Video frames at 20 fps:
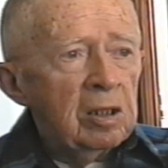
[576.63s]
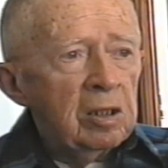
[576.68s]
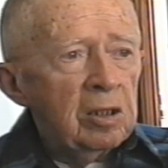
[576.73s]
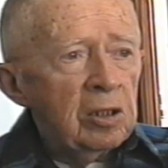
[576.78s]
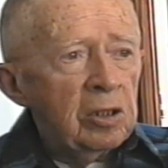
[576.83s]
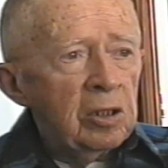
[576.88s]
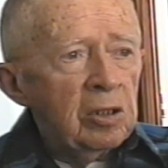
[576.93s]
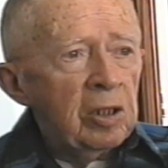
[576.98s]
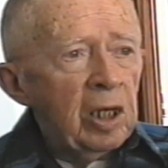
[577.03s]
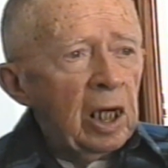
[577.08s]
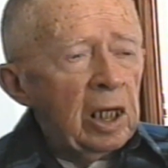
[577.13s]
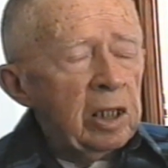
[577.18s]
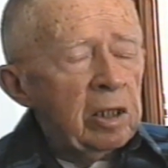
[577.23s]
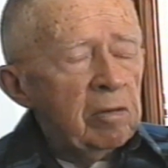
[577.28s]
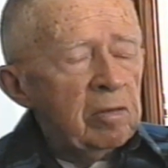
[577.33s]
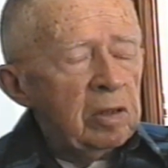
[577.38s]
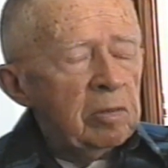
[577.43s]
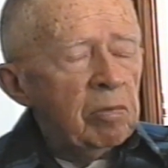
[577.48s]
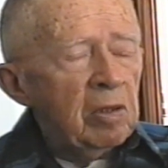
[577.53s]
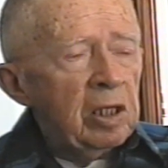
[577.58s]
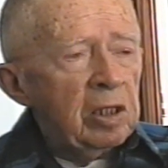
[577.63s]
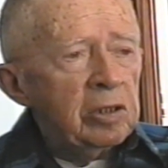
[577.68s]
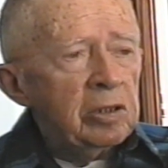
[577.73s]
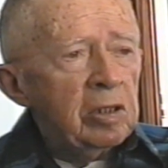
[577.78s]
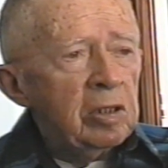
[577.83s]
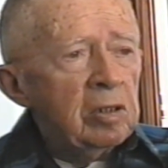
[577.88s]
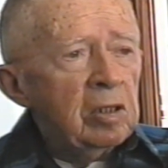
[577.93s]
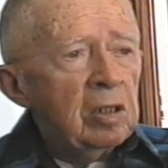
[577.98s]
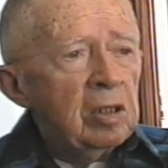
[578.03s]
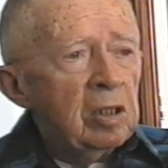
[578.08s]
to the relatives' place.
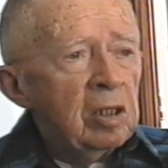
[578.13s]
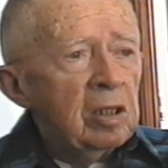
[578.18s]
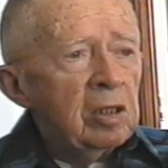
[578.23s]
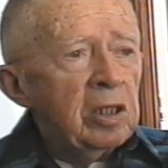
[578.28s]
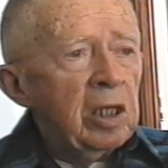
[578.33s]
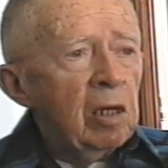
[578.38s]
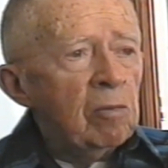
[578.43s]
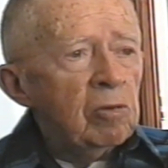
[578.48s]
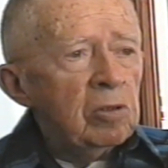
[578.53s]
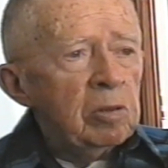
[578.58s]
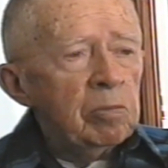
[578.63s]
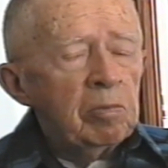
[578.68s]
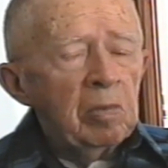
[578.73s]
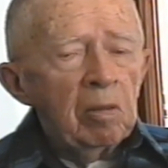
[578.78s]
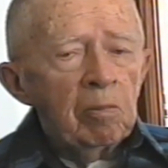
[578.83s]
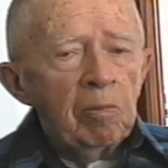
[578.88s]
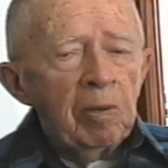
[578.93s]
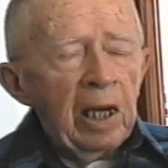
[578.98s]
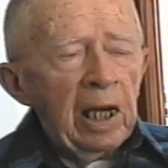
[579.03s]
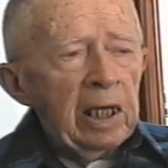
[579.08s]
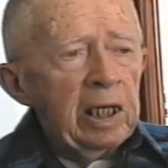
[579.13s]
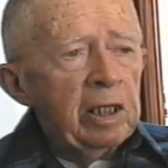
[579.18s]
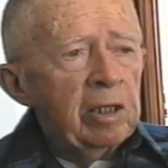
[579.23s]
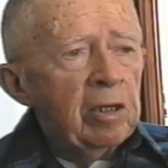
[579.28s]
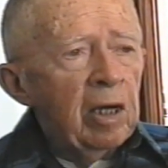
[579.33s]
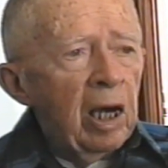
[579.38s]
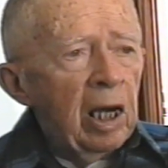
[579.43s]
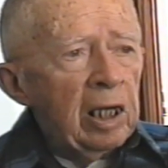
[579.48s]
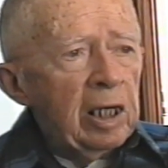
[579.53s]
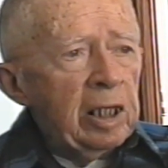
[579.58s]
That was Patty
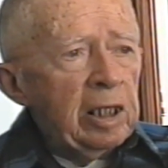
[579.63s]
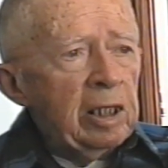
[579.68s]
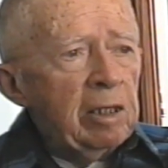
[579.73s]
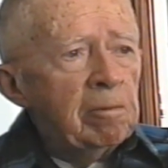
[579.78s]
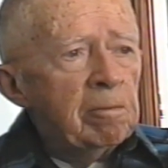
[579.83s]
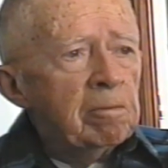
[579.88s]
Goggin